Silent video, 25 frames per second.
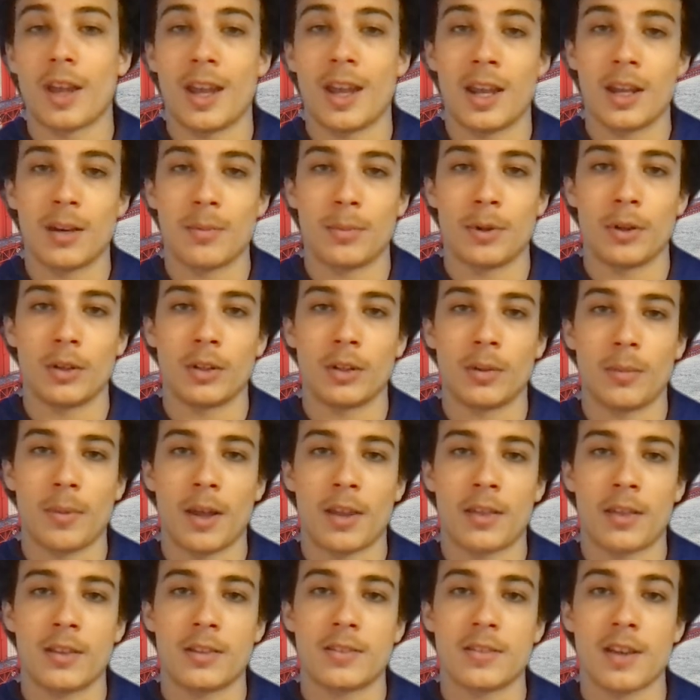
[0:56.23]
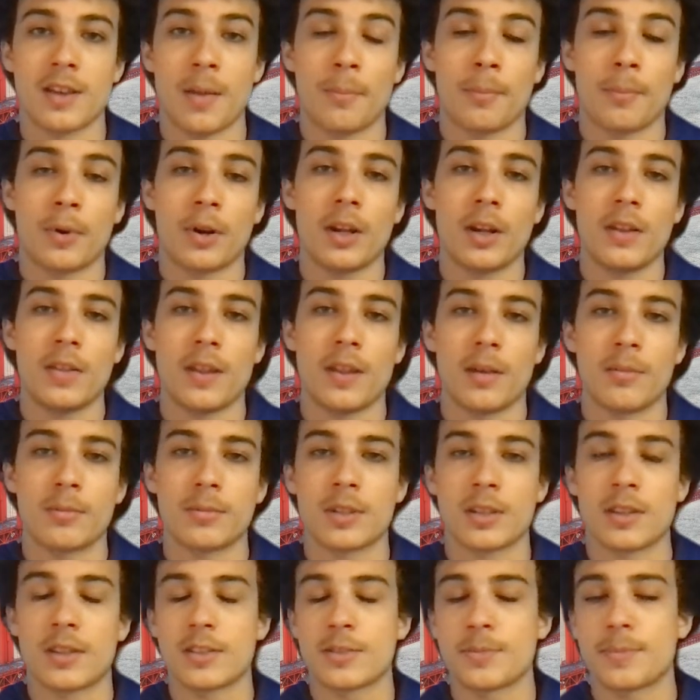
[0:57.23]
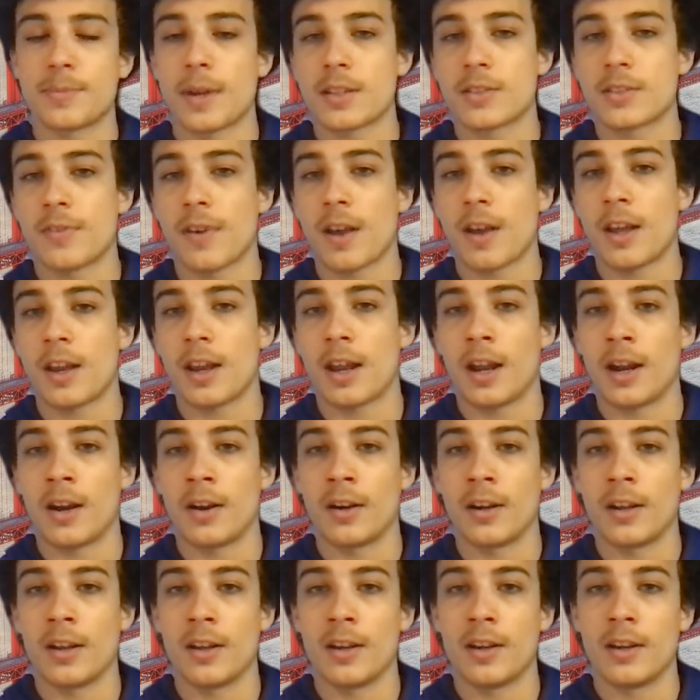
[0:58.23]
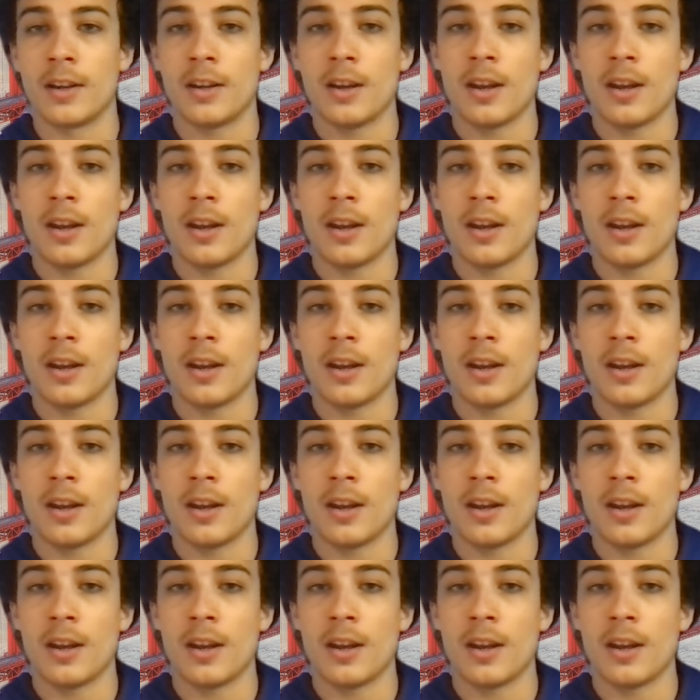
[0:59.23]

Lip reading: and building methods and bringing them to the specified area